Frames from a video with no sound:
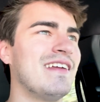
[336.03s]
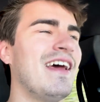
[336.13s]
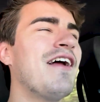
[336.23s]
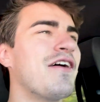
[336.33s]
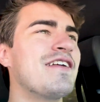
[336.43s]

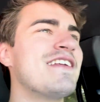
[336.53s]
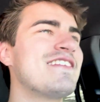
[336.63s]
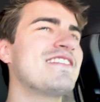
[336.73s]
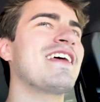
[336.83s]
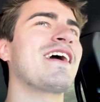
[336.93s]
I don't know, it's
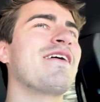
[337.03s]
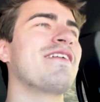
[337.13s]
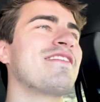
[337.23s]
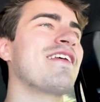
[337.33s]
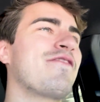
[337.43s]
just like,
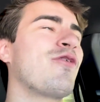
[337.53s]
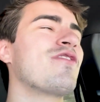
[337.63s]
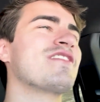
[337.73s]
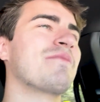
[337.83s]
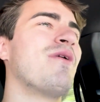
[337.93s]
it's, of
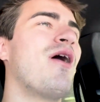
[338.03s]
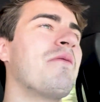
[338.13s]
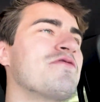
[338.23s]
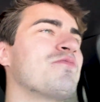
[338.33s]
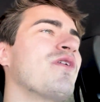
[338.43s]
course, like,
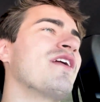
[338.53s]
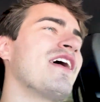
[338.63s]
moms would,